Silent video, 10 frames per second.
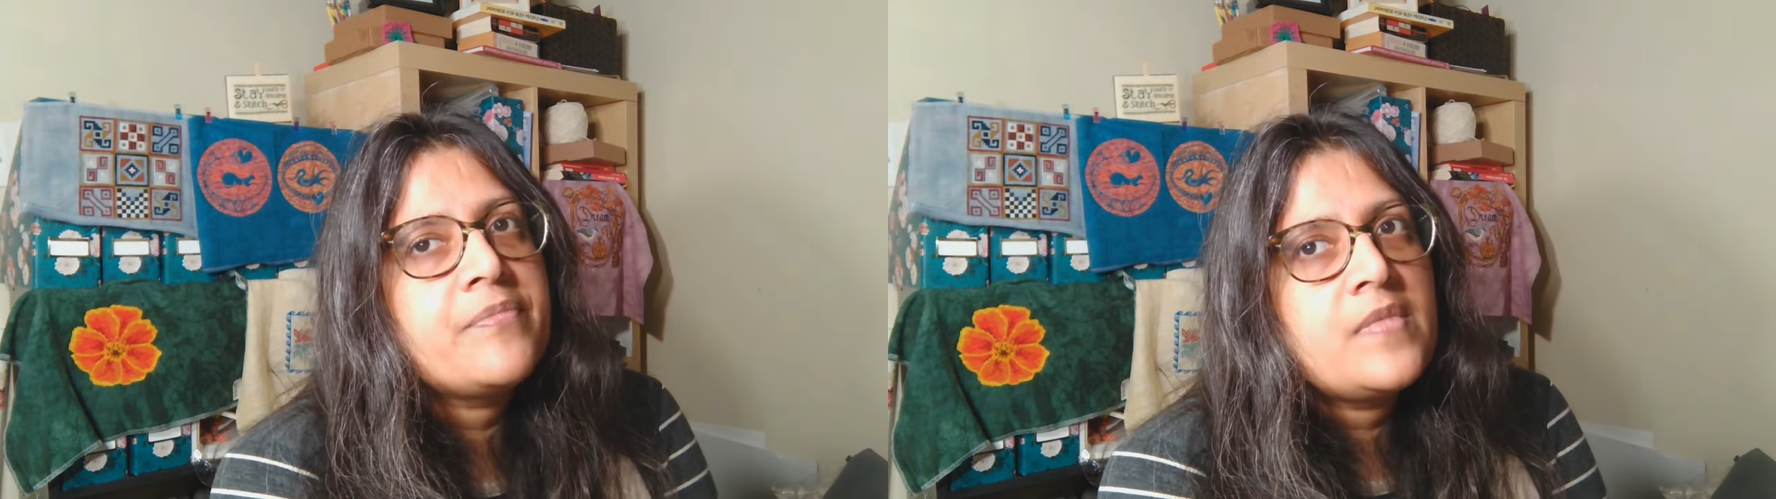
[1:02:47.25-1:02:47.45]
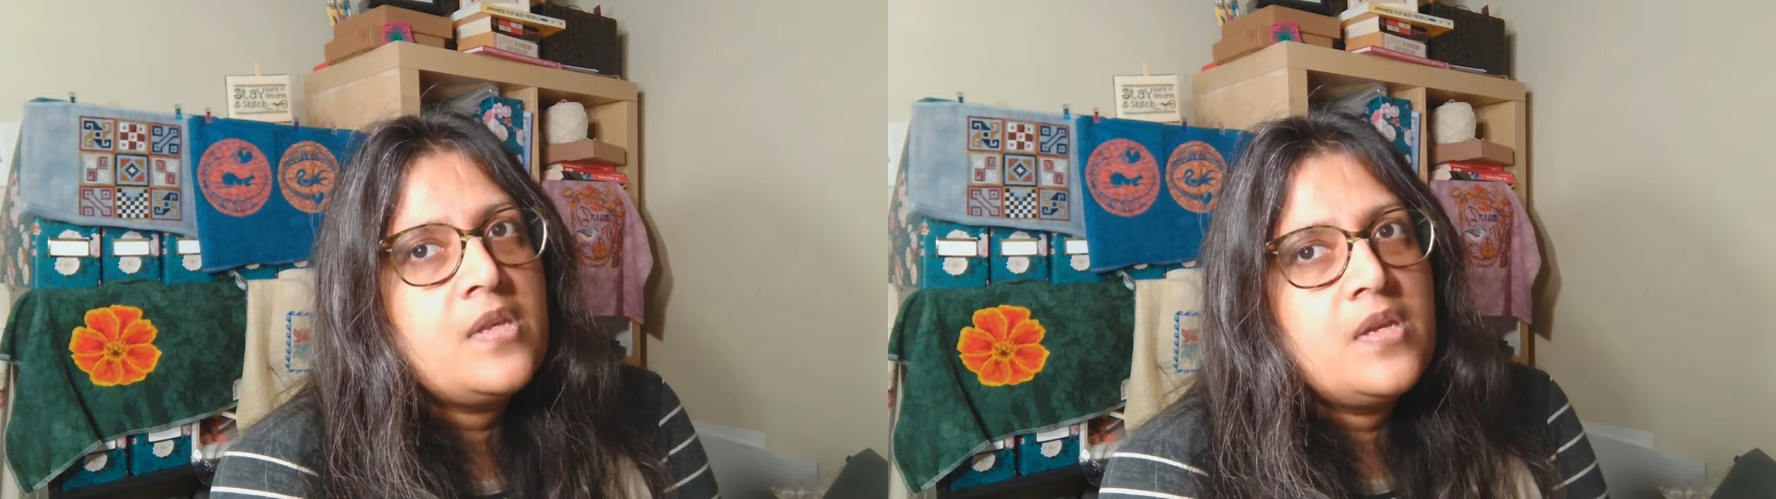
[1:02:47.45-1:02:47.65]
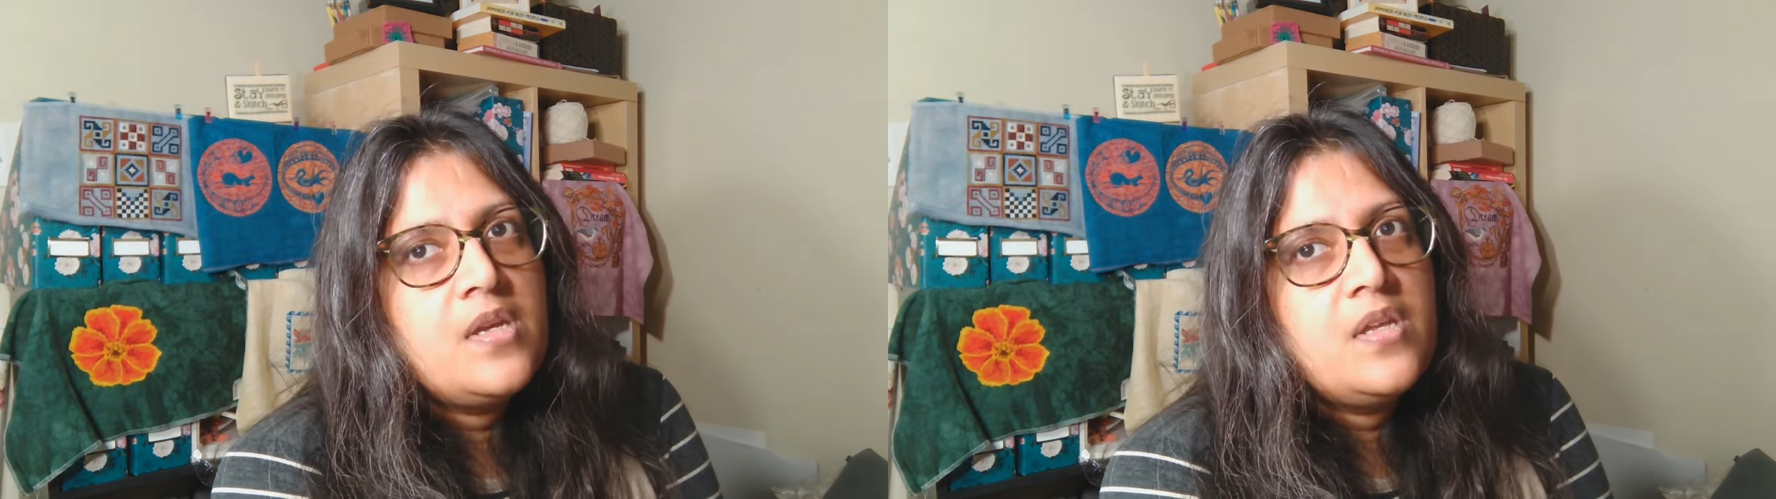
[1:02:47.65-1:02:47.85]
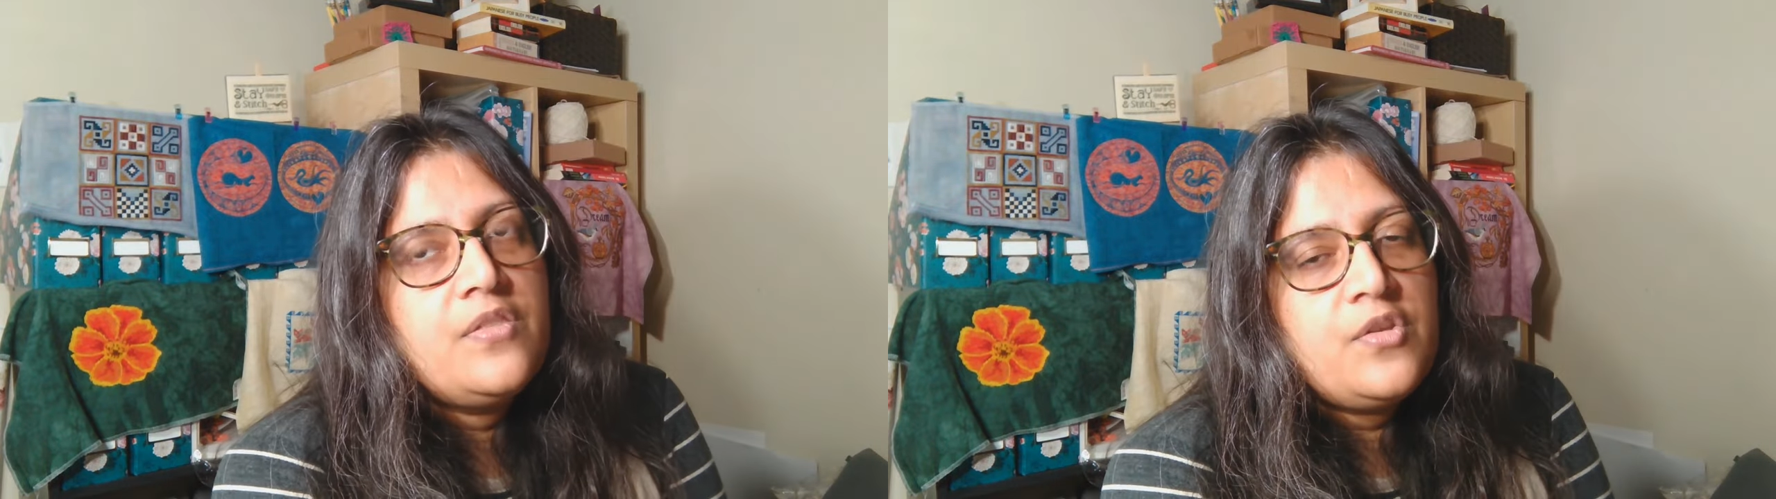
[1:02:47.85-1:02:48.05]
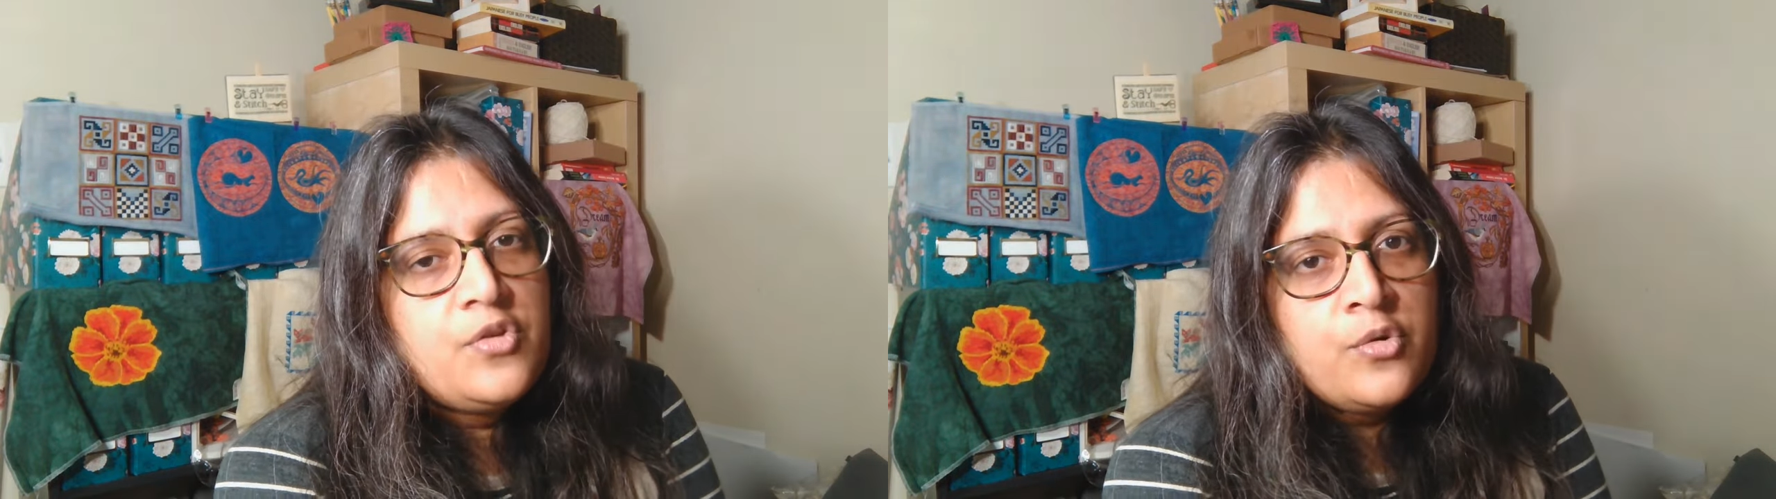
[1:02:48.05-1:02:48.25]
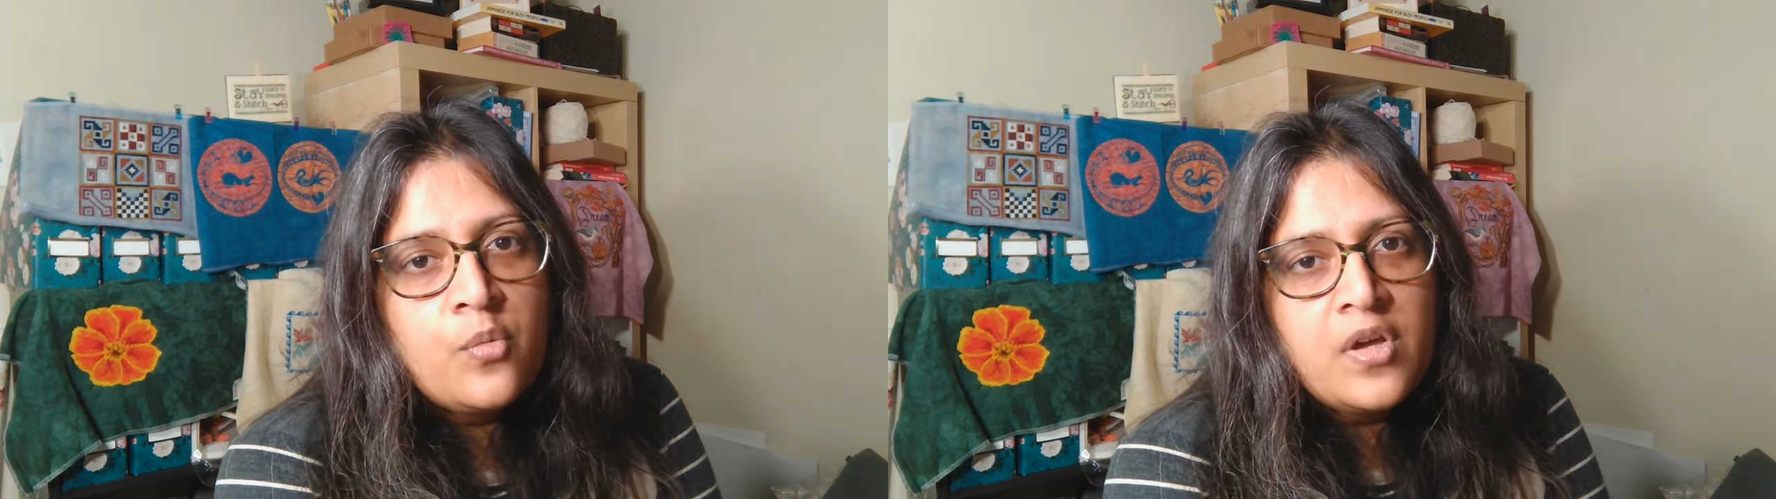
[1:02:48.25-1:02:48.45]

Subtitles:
one.